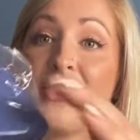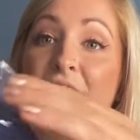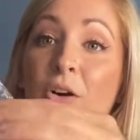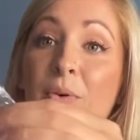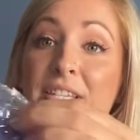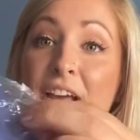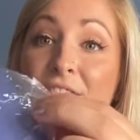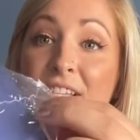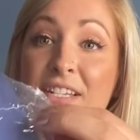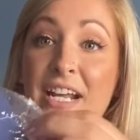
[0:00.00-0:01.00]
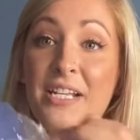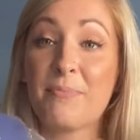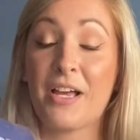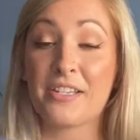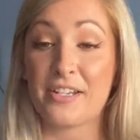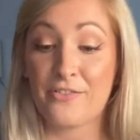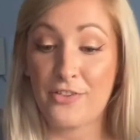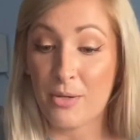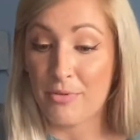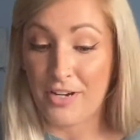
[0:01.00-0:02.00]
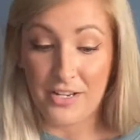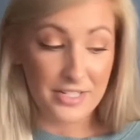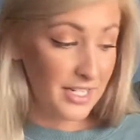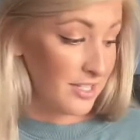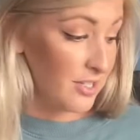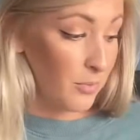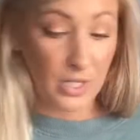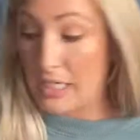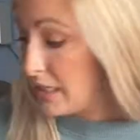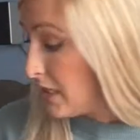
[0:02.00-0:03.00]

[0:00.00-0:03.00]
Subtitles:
they always have this nice plastic film around it, so we're gonna